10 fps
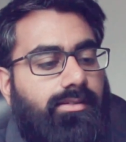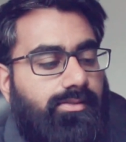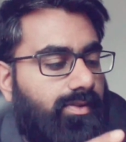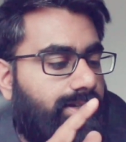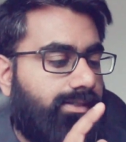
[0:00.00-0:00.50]
kind
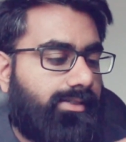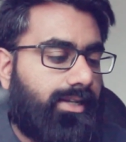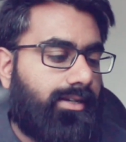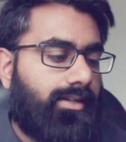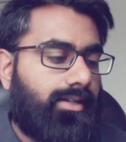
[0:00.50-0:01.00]
of the right hand
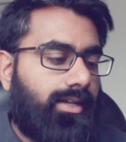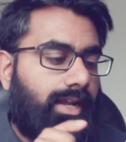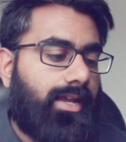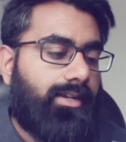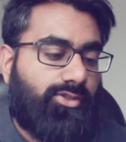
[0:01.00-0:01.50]
side,
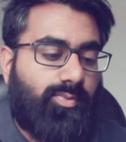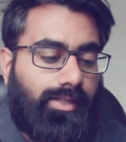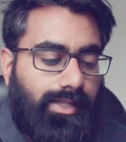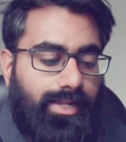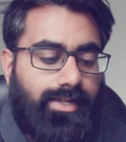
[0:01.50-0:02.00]
and as
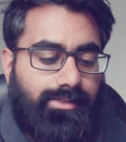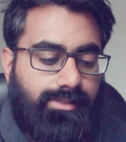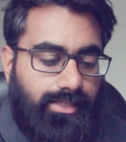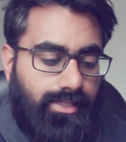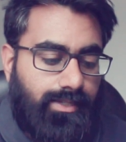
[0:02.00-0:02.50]
well
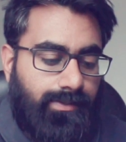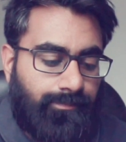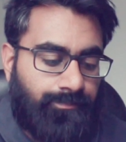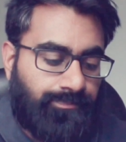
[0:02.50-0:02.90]
as the